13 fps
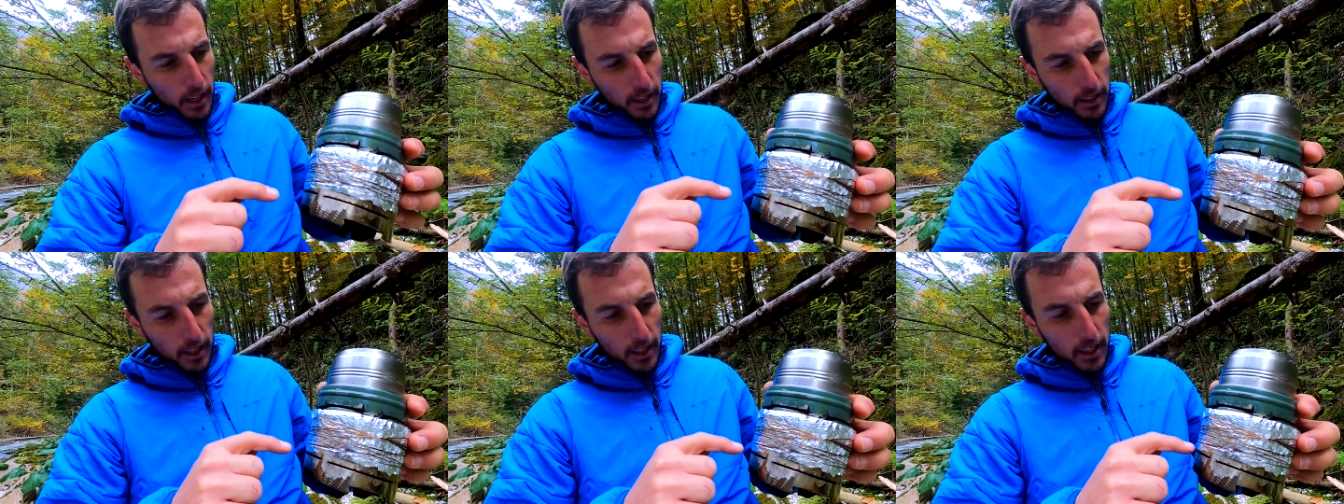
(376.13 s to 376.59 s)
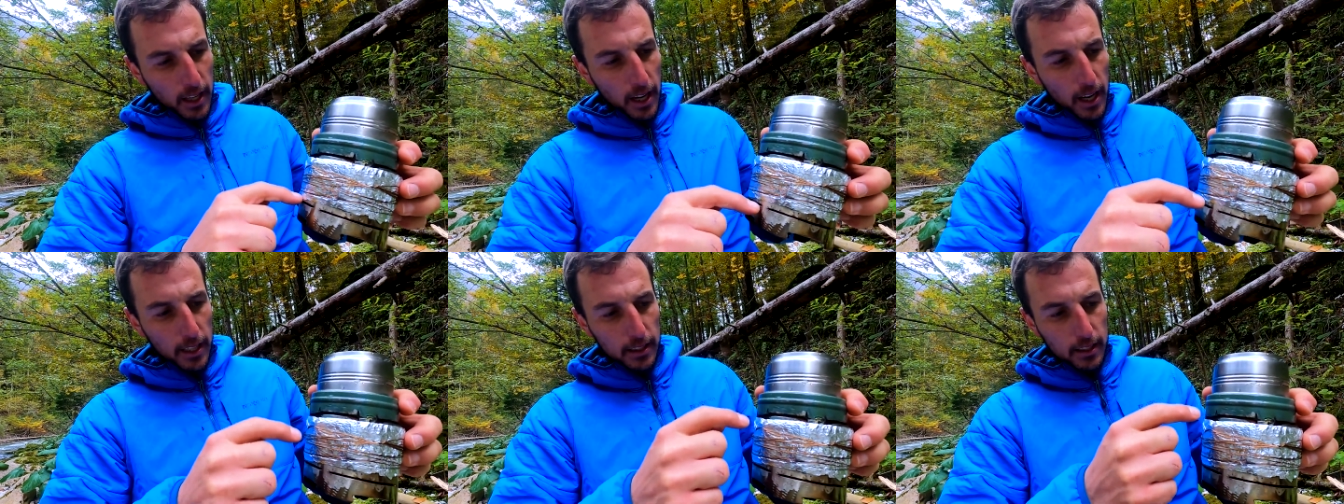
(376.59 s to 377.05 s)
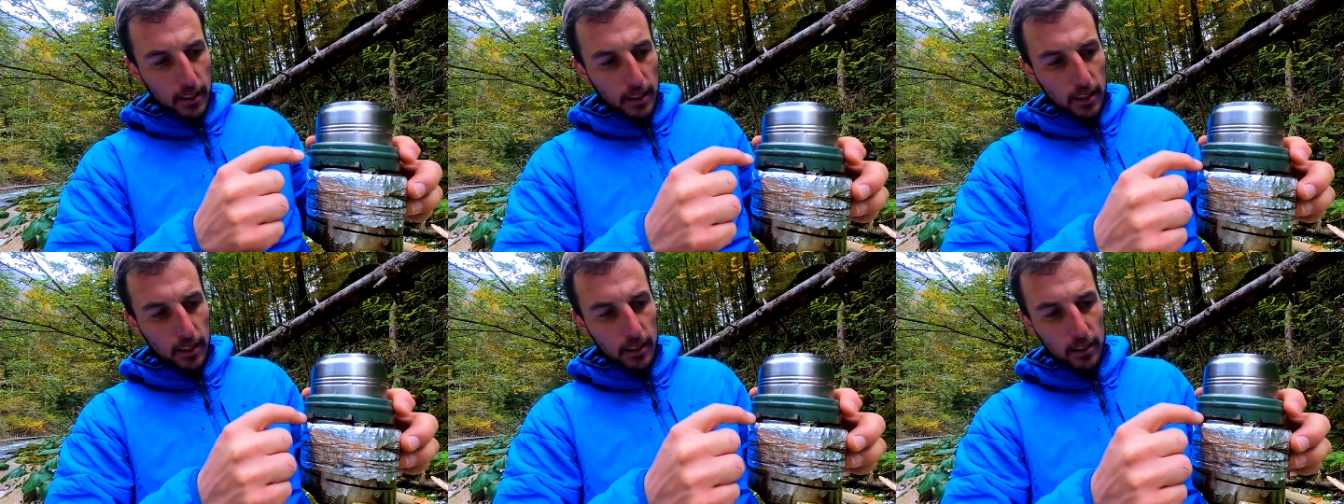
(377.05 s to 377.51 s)
and then cut
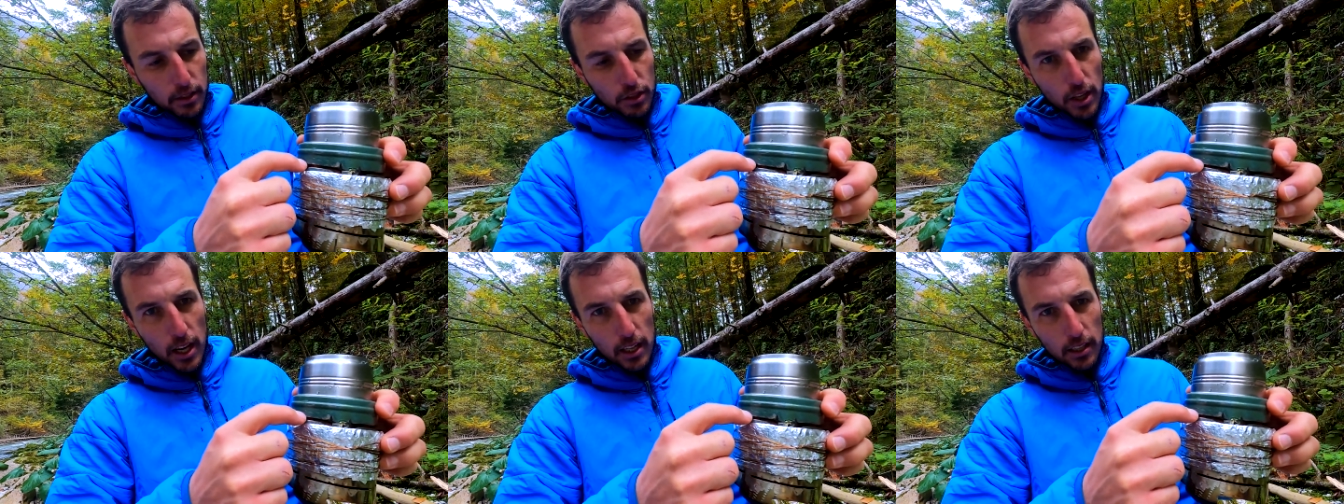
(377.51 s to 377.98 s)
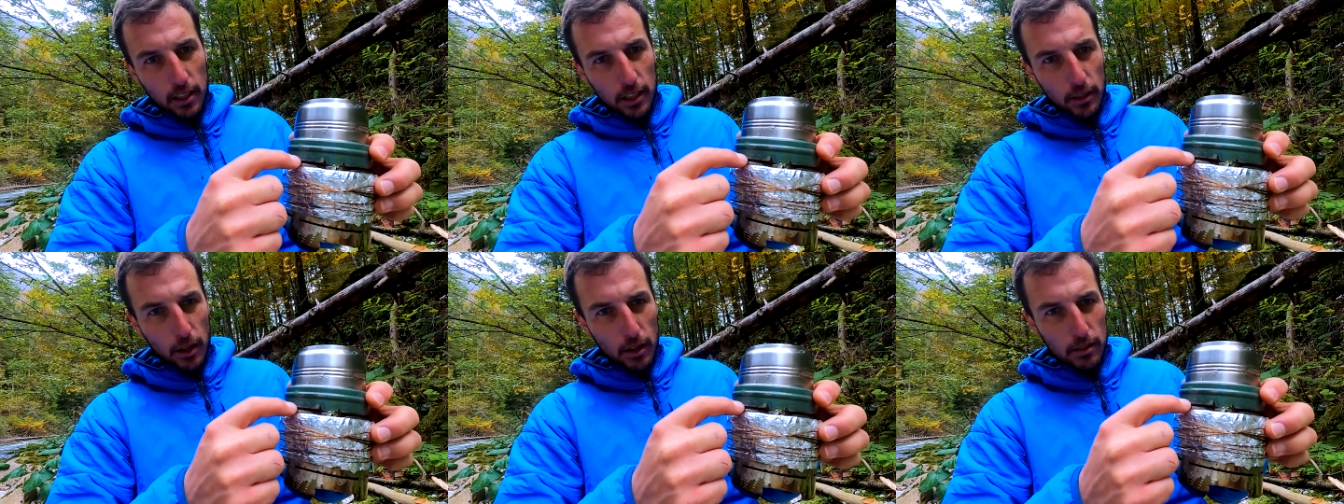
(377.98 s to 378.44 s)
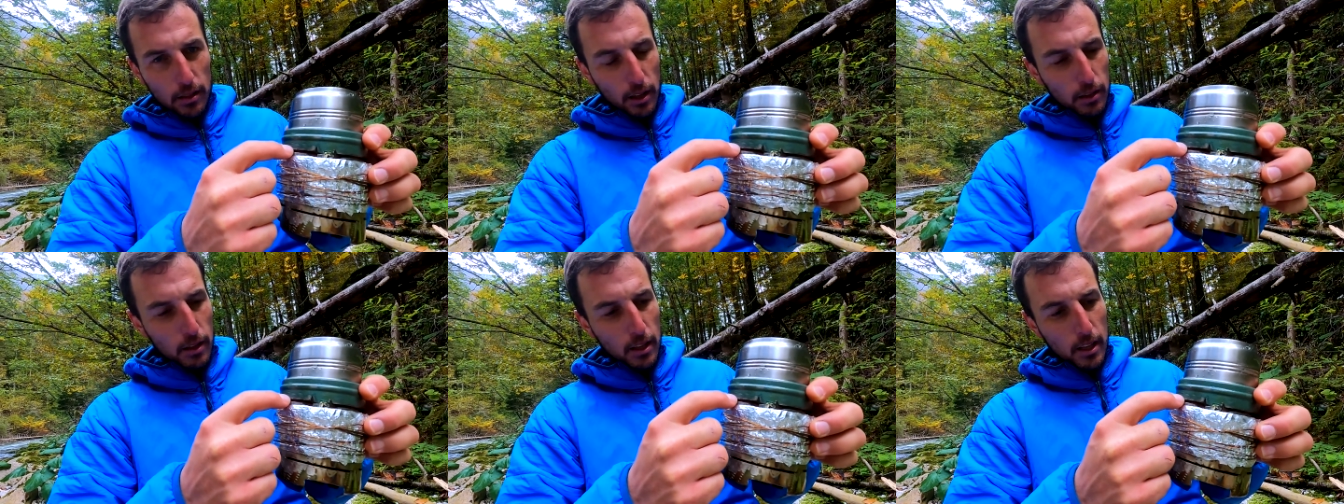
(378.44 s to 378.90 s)
the shell here
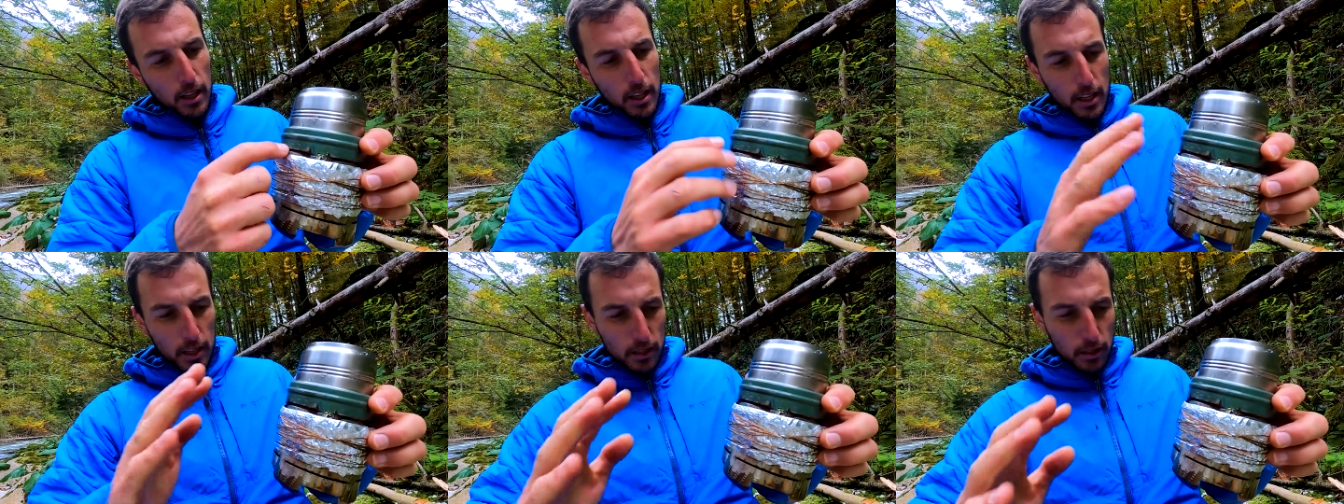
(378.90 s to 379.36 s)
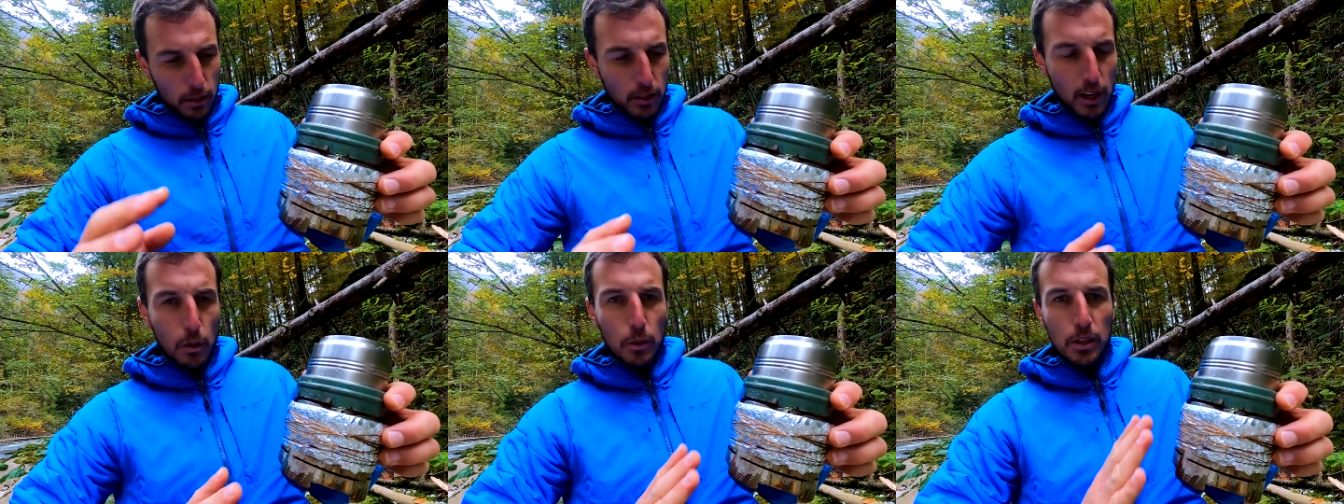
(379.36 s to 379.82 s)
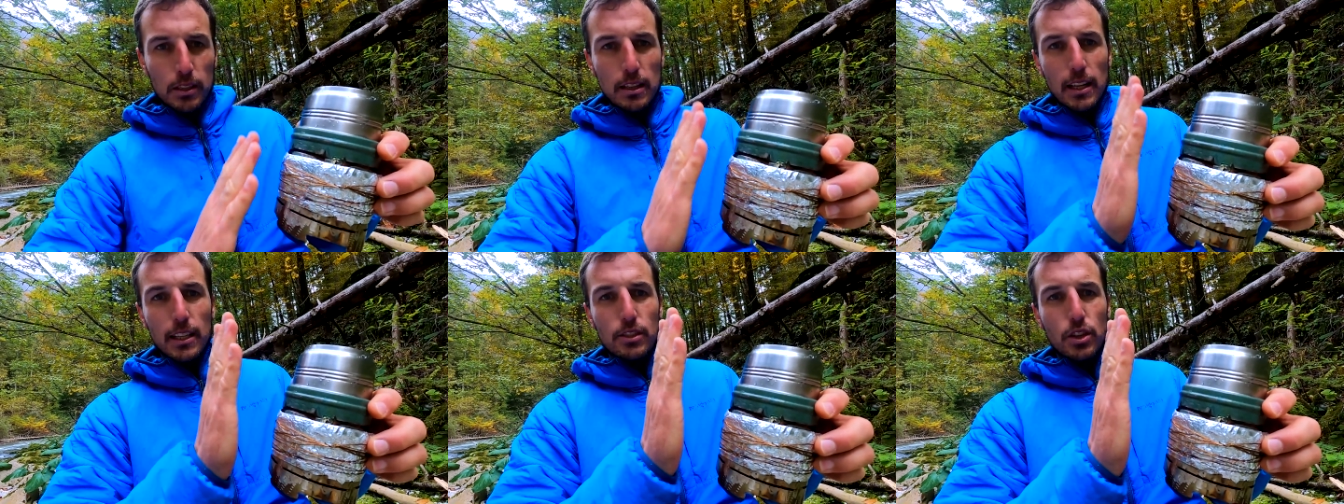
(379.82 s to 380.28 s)
also, so it now
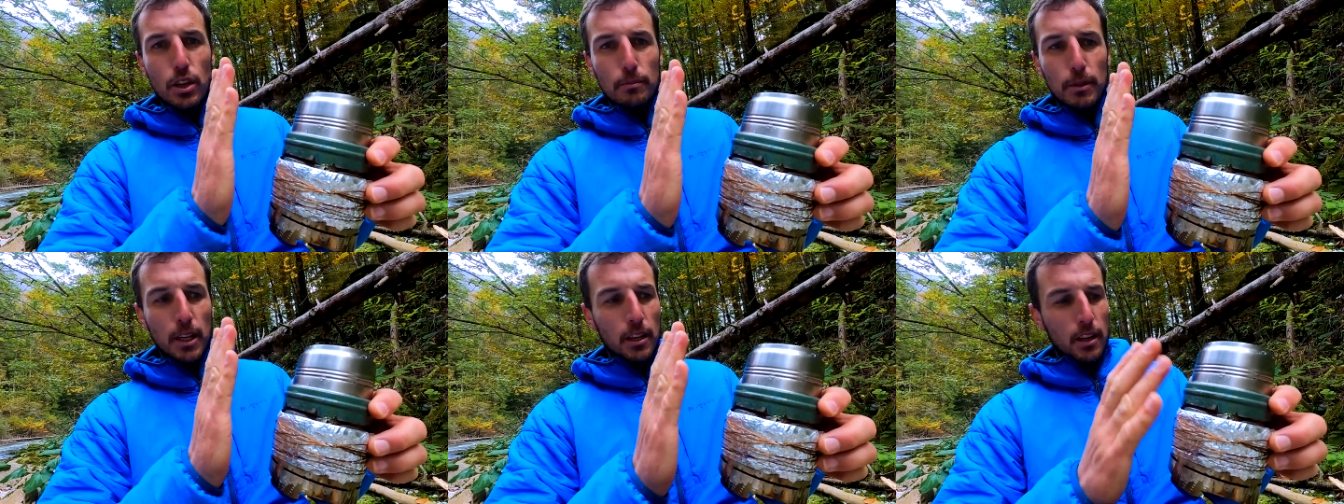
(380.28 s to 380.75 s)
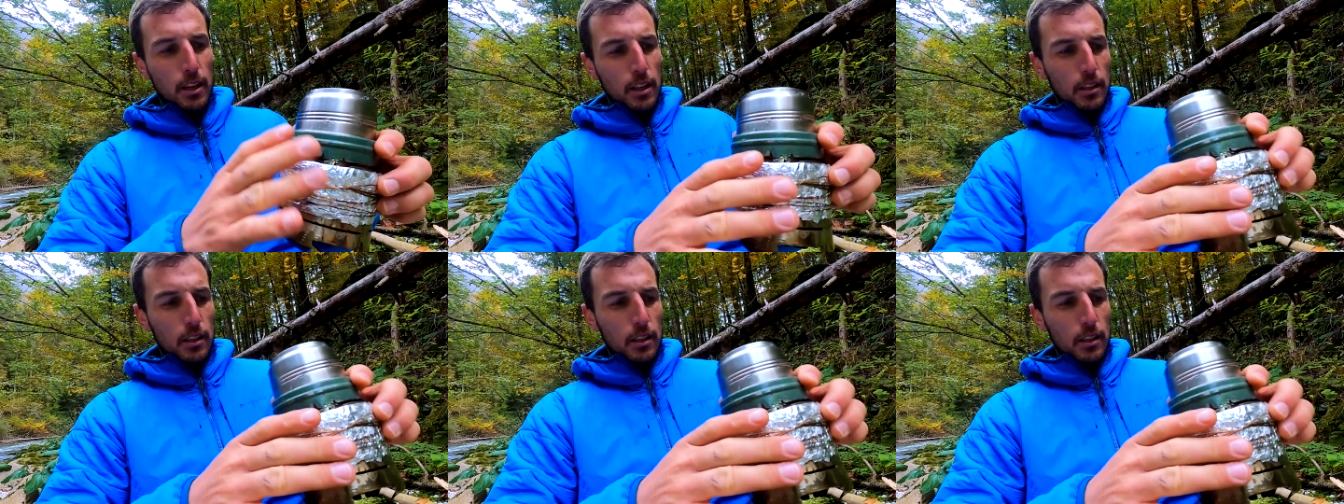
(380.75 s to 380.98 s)
works like a chimney.